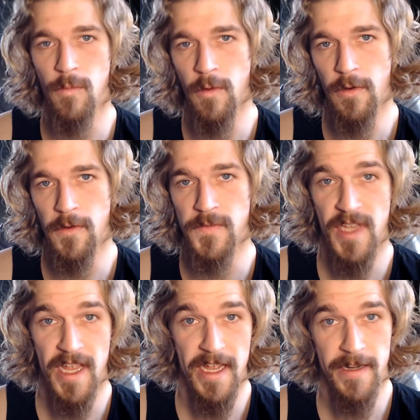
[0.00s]

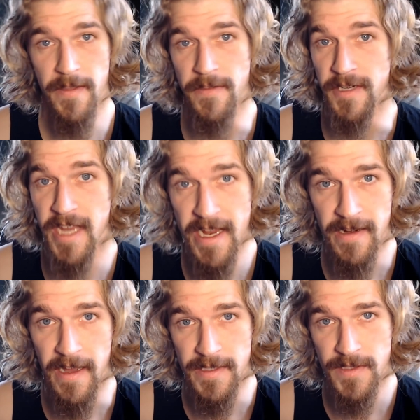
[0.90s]
wolves and other
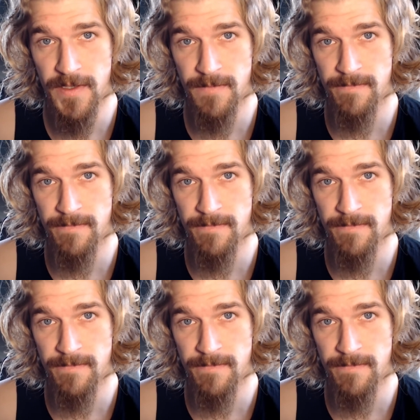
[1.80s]
canines